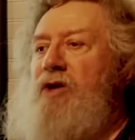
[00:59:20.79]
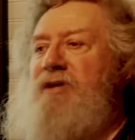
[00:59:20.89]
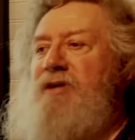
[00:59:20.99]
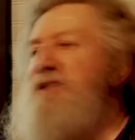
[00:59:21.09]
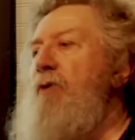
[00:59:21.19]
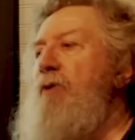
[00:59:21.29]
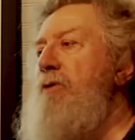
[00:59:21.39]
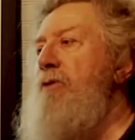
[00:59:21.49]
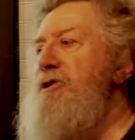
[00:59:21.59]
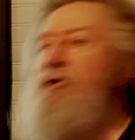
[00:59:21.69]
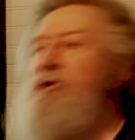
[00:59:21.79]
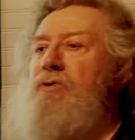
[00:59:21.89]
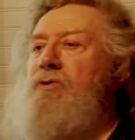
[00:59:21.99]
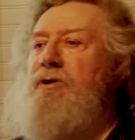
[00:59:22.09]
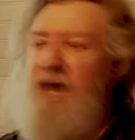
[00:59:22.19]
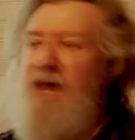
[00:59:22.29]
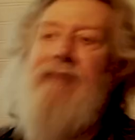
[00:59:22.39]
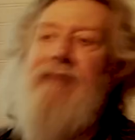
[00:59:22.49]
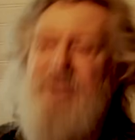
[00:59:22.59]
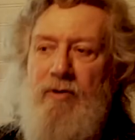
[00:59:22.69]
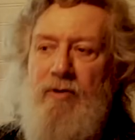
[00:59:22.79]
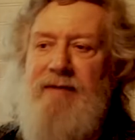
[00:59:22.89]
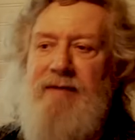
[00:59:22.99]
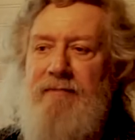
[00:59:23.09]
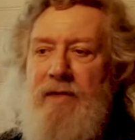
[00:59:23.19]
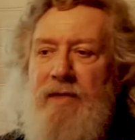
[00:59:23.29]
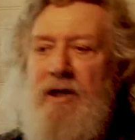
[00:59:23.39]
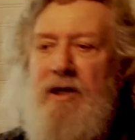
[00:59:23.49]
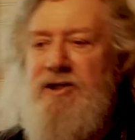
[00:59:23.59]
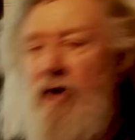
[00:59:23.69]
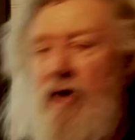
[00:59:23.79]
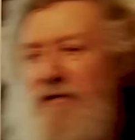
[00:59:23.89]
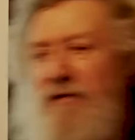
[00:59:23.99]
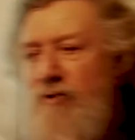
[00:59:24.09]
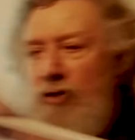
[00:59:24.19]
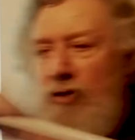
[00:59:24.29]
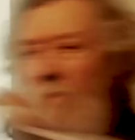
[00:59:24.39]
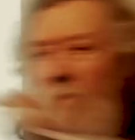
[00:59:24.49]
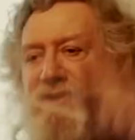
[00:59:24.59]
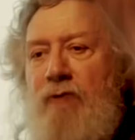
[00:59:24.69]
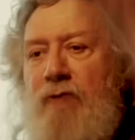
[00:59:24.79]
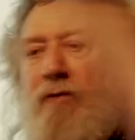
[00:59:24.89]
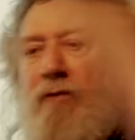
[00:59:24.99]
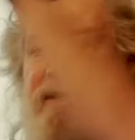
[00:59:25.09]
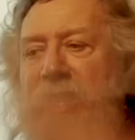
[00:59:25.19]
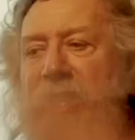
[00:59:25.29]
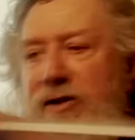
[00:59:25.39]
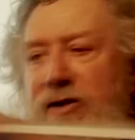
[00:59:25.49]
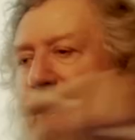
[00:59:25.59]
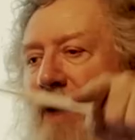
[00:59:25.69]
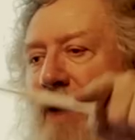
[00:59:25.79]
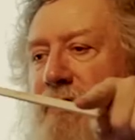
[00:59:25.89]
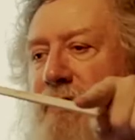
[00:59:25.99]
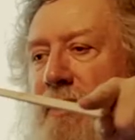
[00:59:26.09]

the square root of 2 times the Riemann. So if you drew one square Riemann on the ground